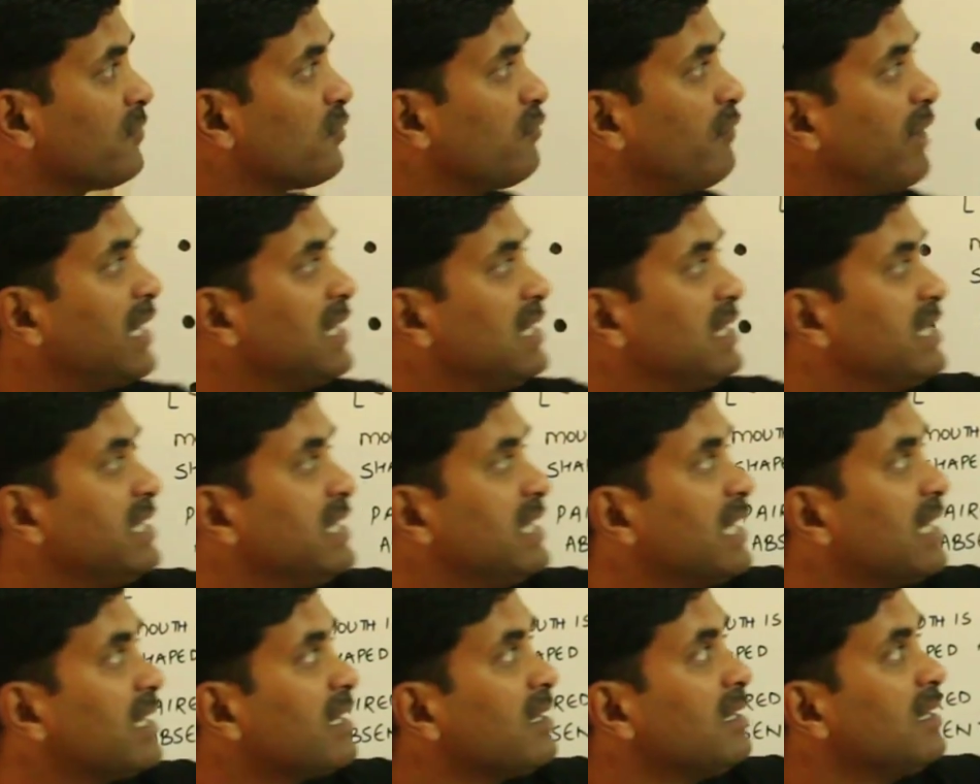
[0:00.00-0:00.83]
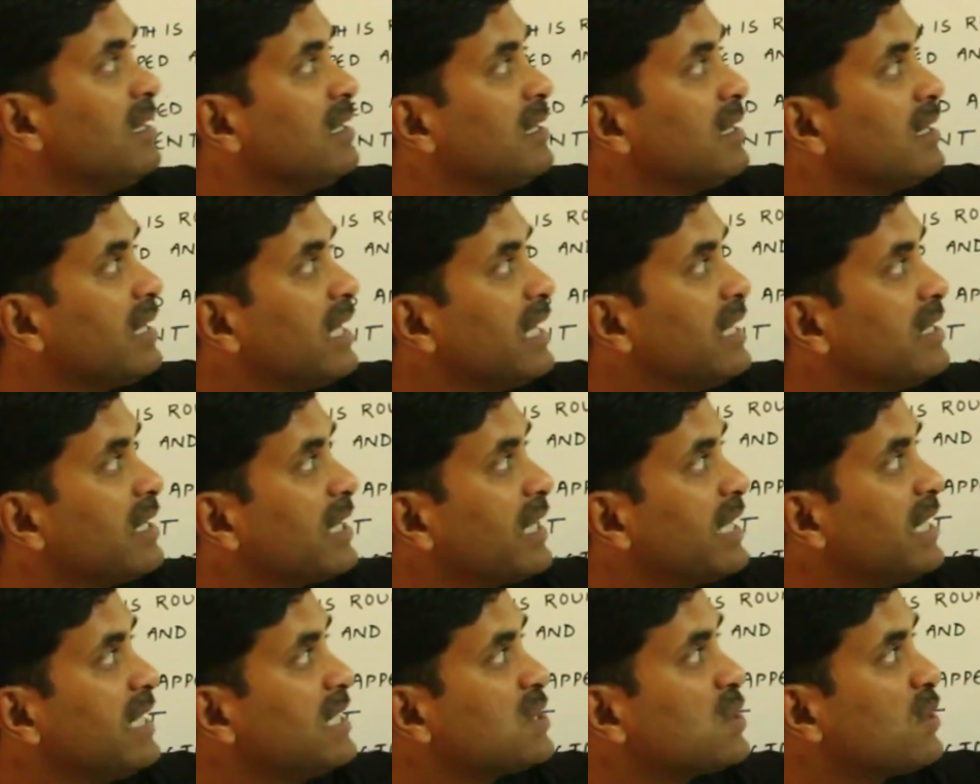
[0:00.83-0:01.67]
While here in
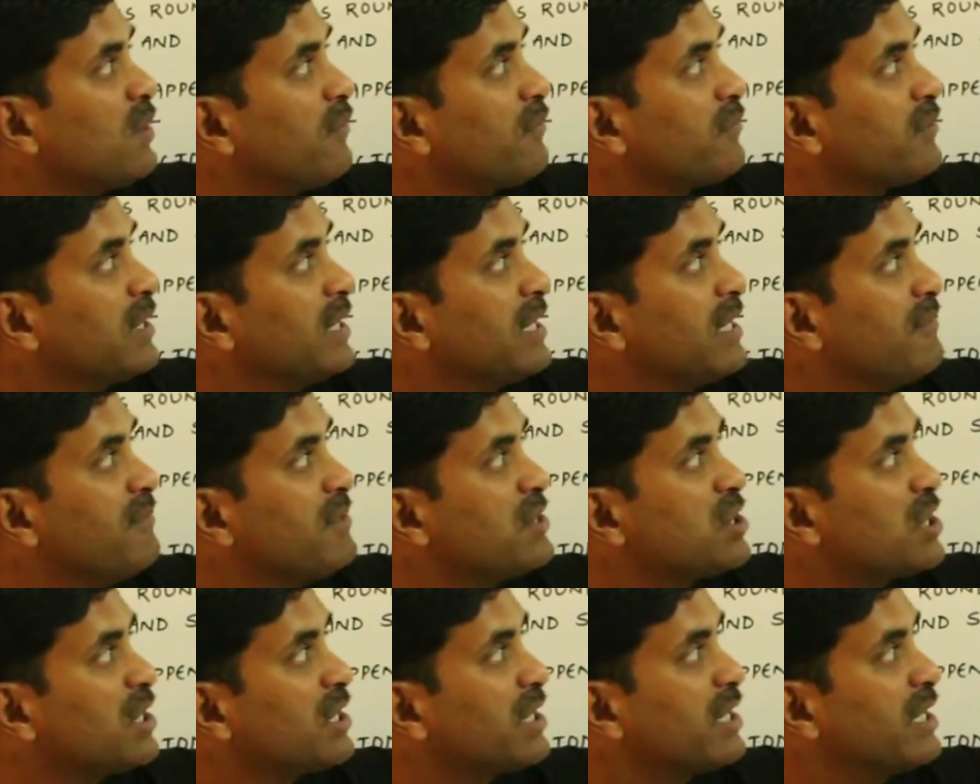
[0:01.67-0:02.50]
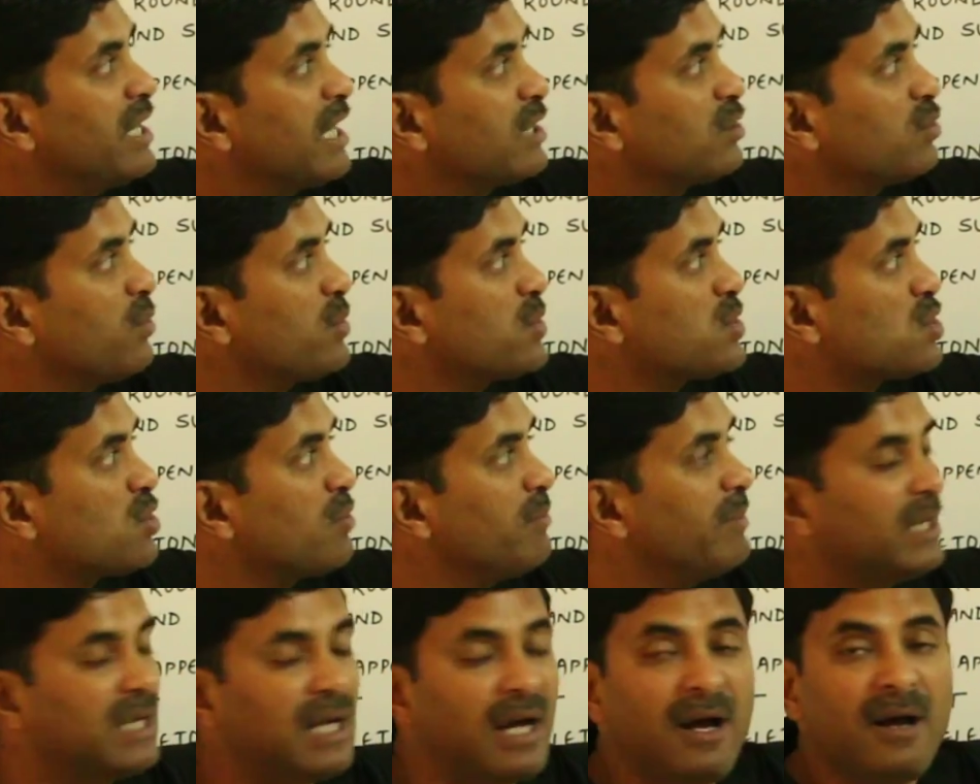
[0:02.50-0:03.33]
the case of the division
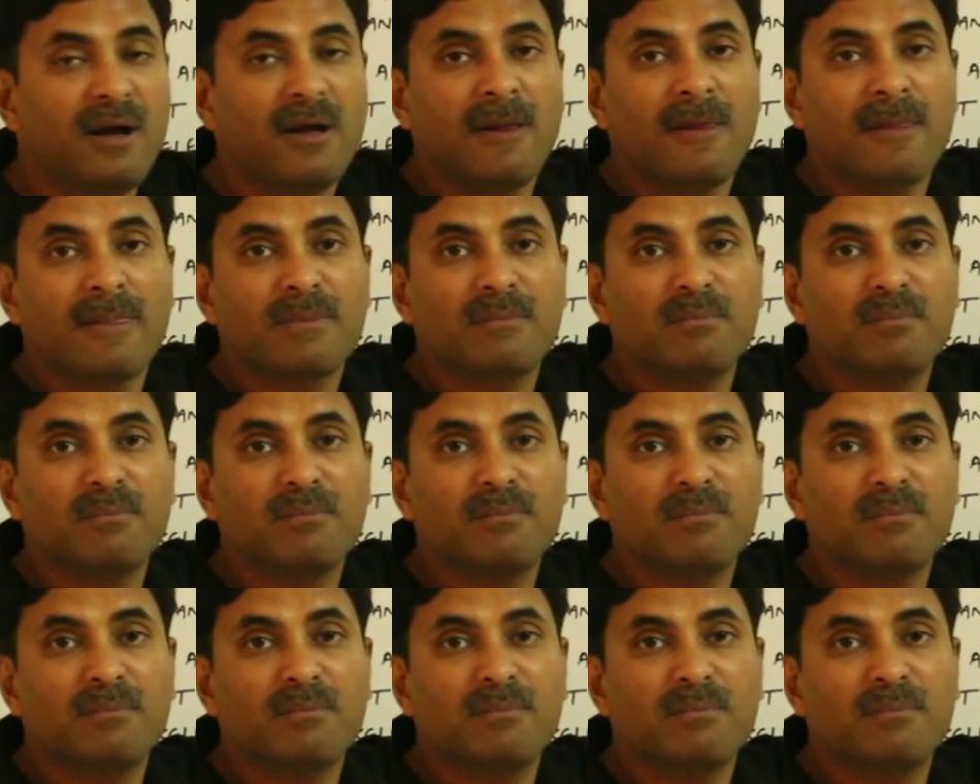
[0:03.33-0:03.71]
Gnathostomata,